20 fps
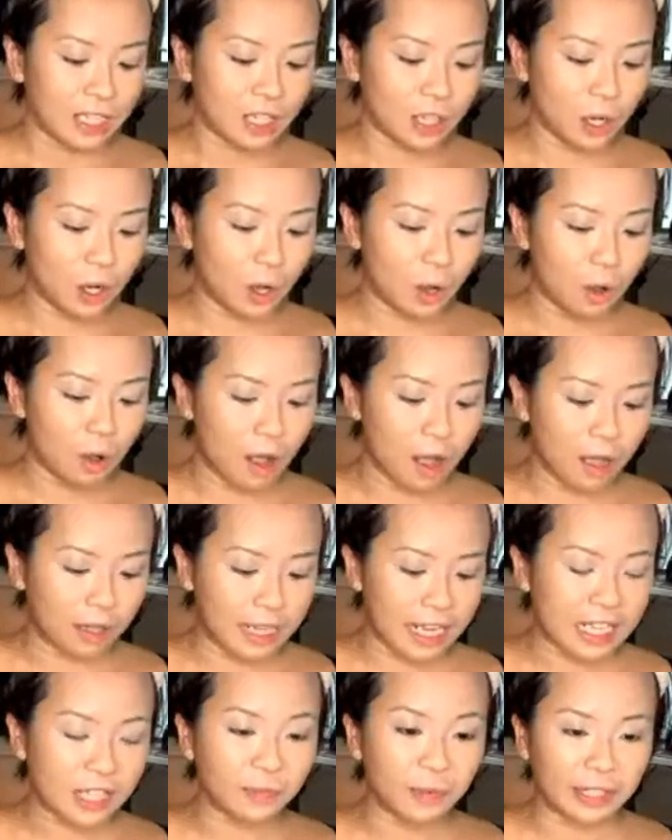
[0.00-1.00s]
so
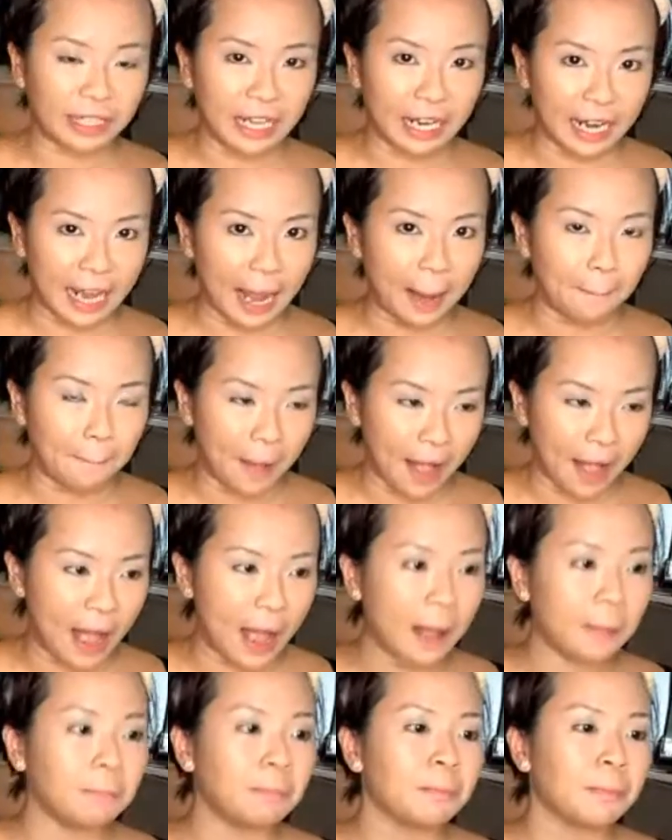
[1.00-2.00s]
that's for the light
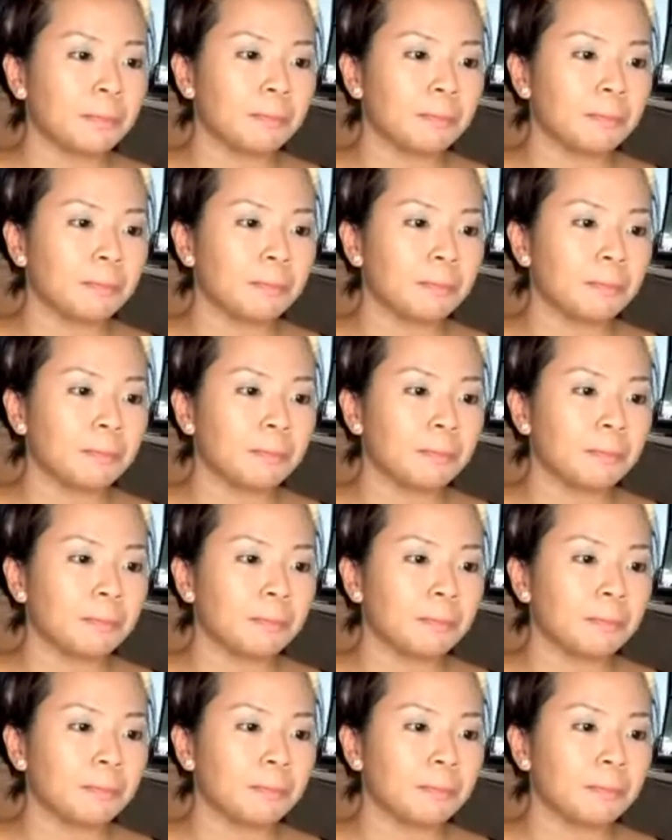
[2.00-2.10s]
part.